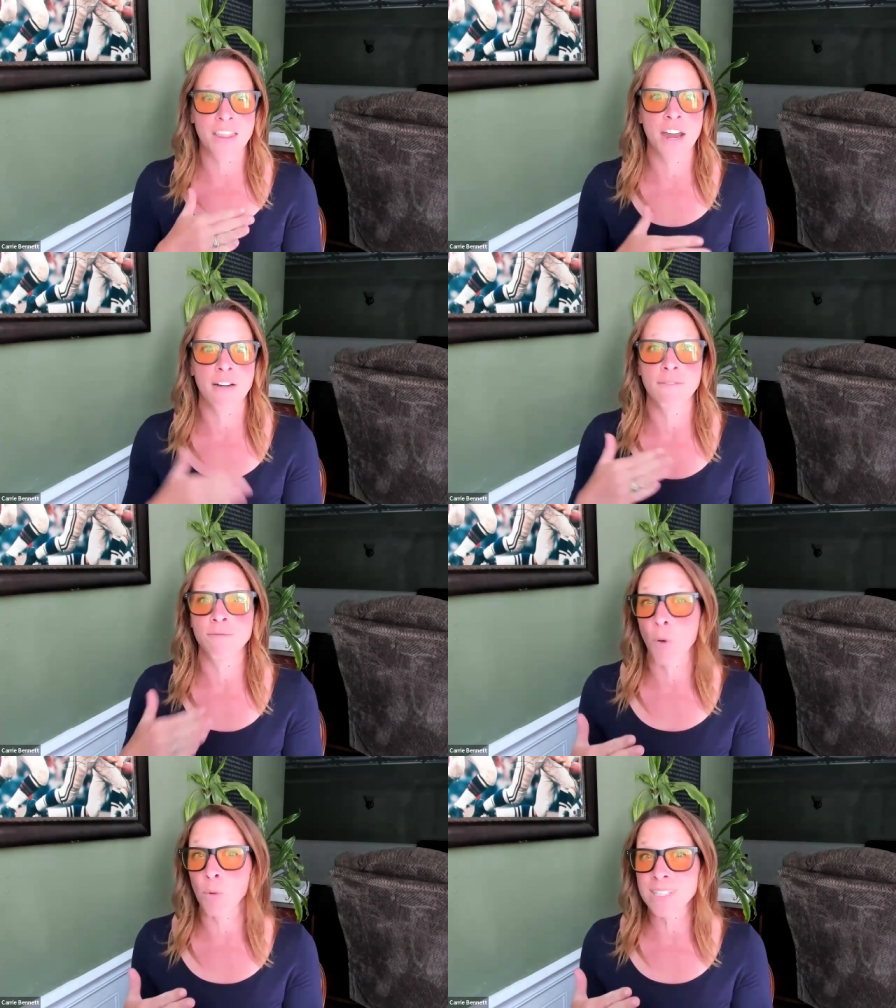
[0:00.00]
their
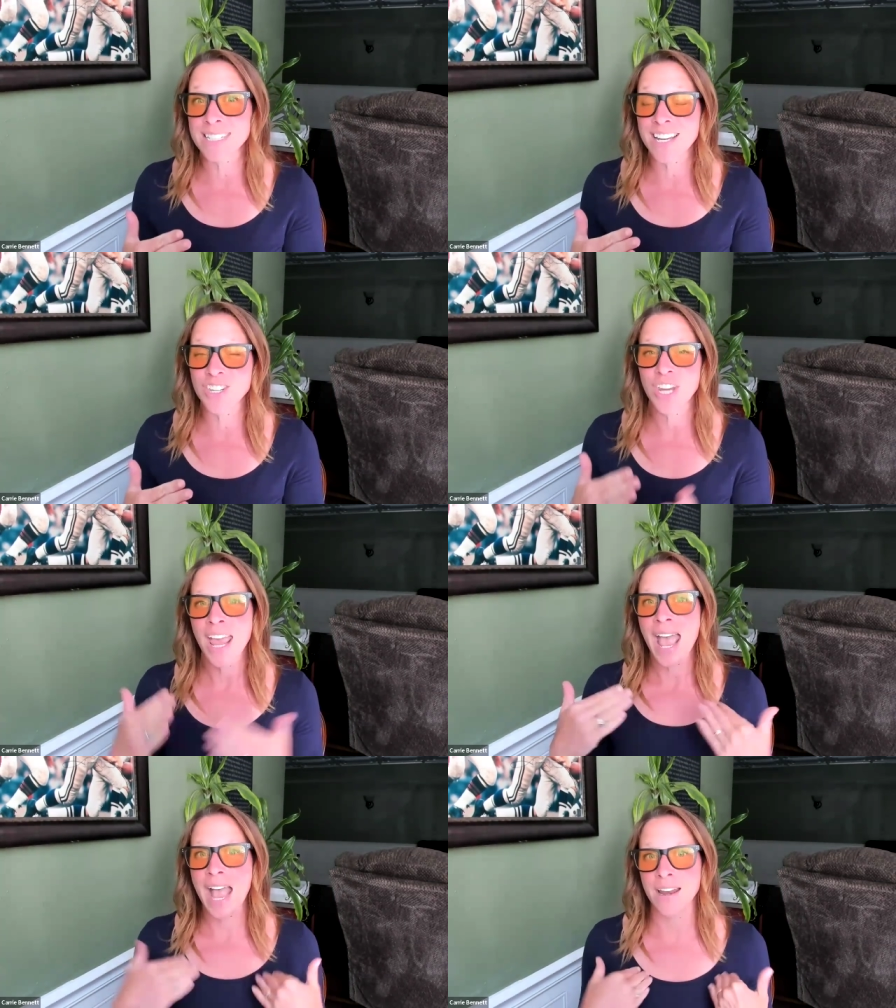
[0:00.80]
voltage,
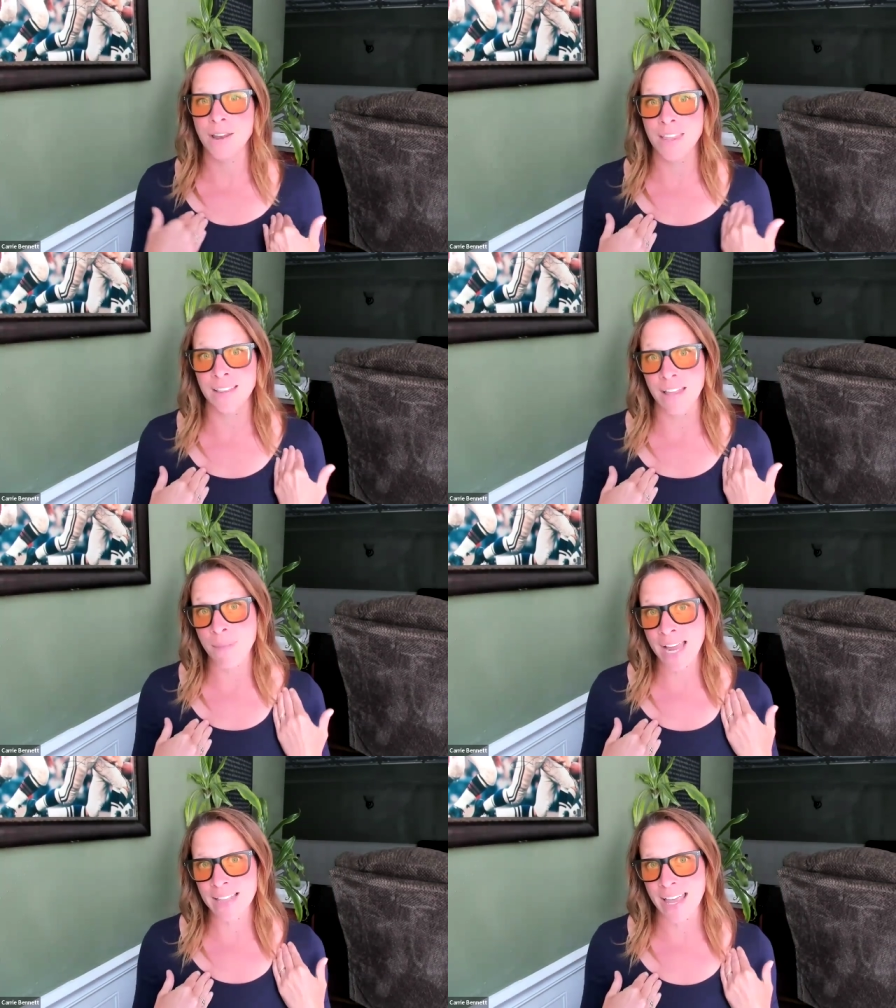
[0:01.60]
and in the,
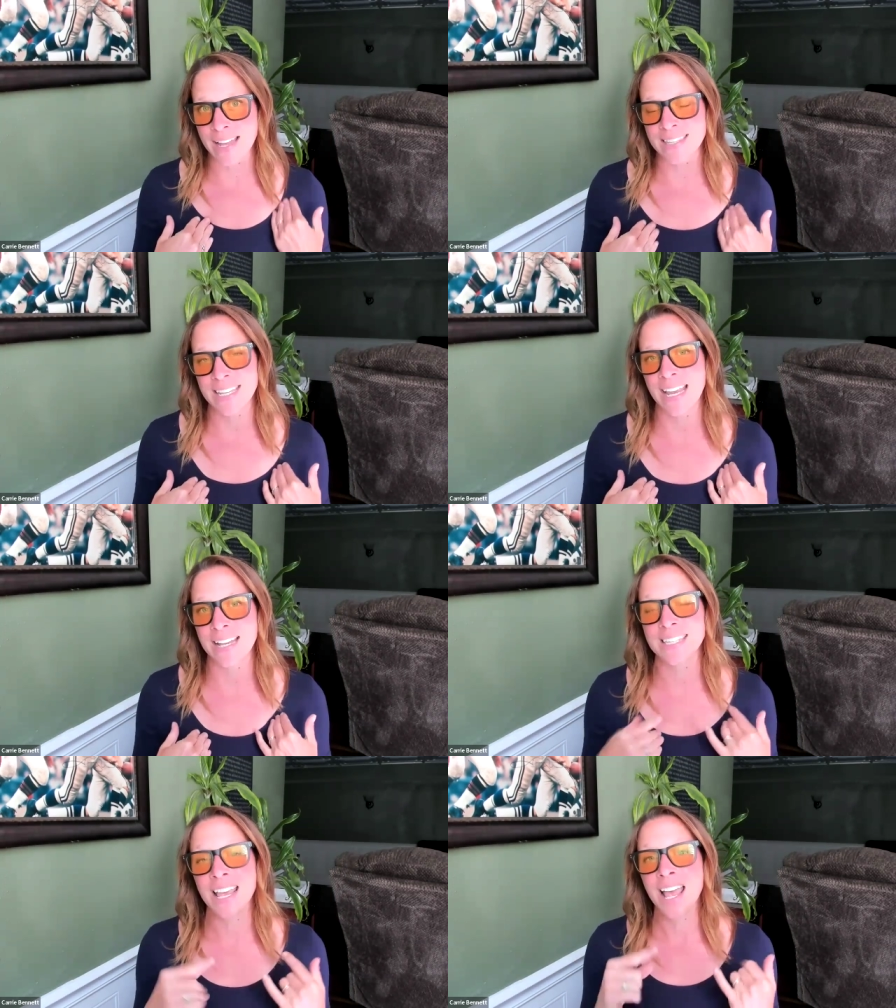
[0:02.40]
my lens,
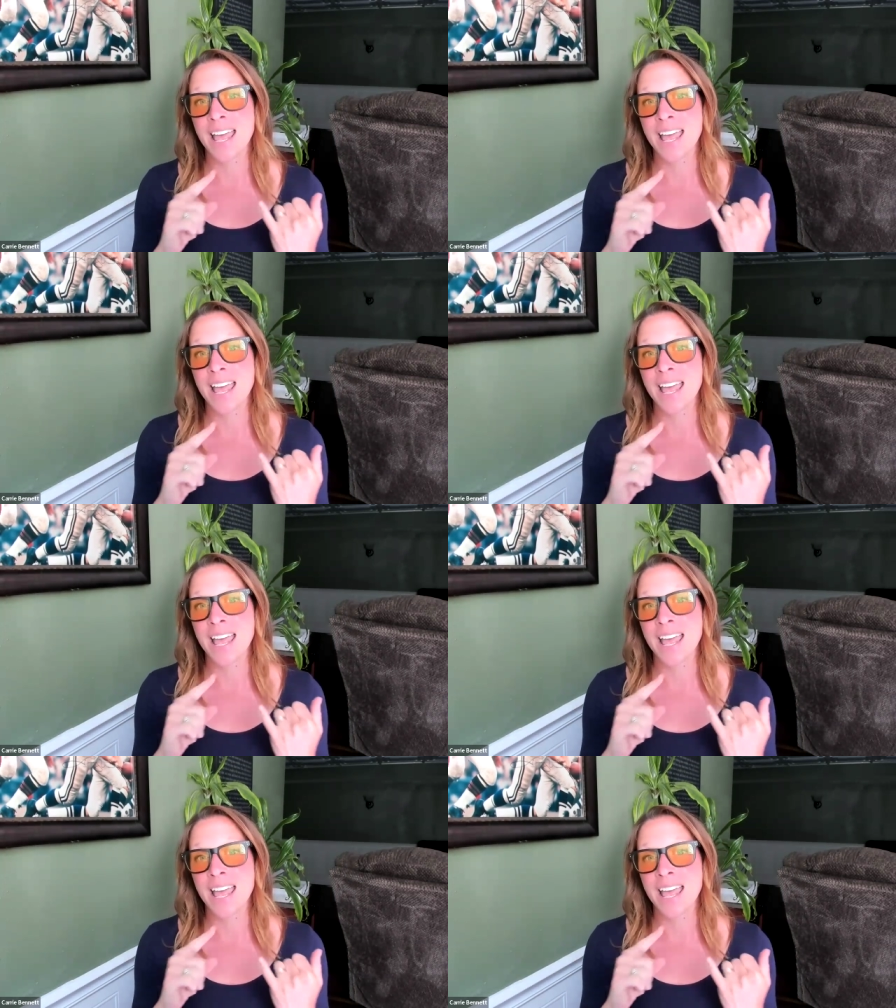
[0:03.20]
it's